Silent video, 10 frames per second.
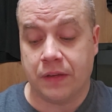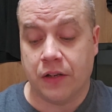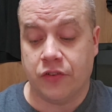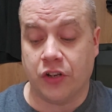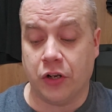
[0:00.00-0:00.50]

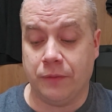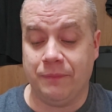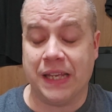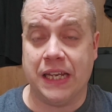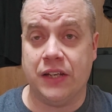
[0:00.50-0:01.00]
So
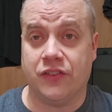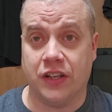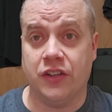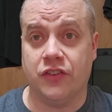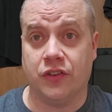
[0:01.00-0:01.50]
he
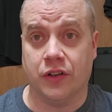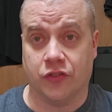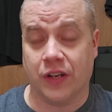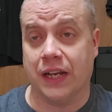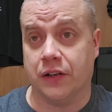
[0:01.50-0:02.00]
sees a
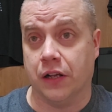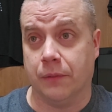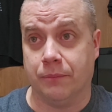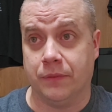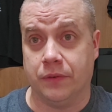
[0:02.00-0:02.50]

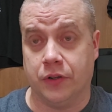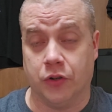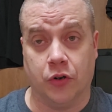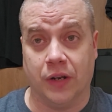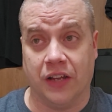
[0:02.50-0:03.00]
stand-up,
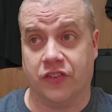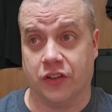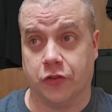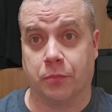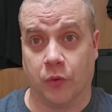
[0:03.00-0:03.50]
as
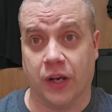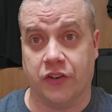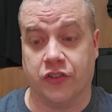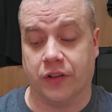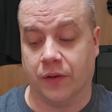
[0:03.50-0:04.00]

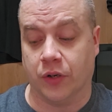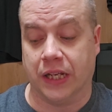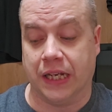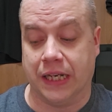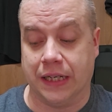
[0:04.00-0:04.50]
inspiration and
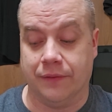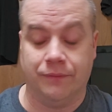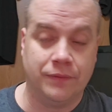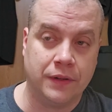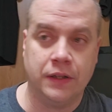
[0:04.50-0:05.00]
everything, and
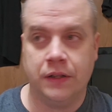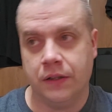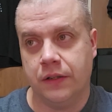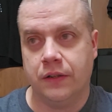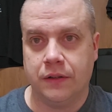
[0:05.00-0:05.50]

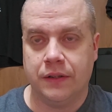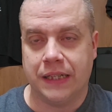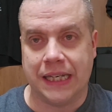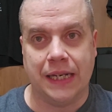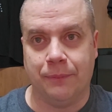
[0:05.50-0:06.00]

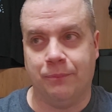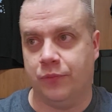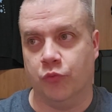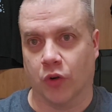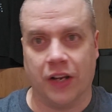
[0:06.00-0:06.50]
he
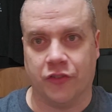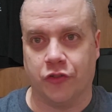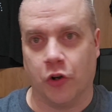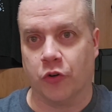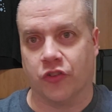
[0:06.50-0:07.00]
writes
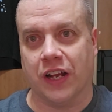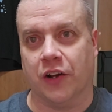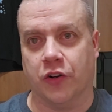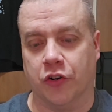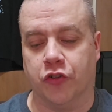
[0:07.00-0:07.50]
jokes
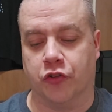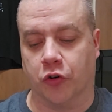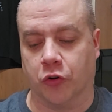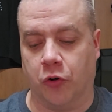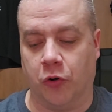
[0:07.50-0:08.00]
down in a
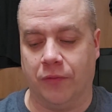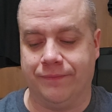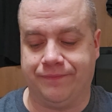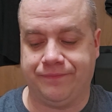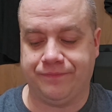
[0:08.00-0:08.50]
journal,
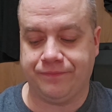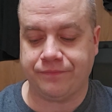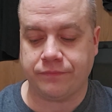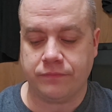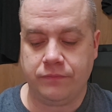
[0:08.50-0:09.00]

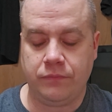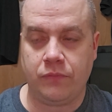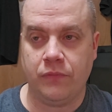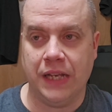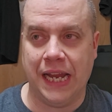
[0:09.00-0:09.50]

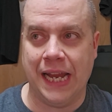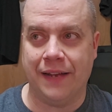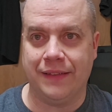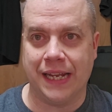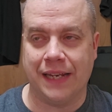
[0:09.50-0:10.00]

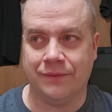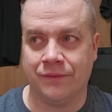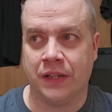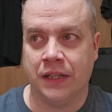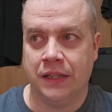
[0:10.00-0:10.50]
and
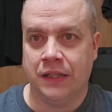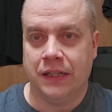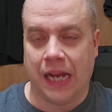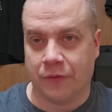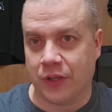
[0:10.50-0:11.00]
then
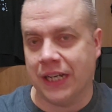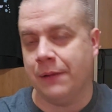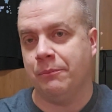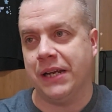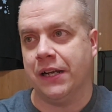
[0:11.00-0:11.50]
after
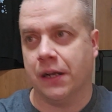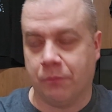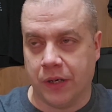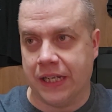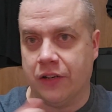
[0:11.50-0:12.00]
getting beat up
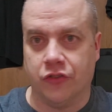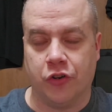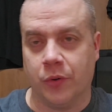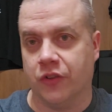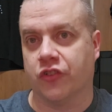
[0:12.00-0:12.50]
when he's
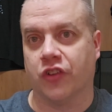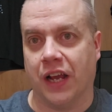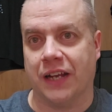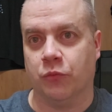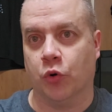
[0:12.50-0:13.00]
doing sign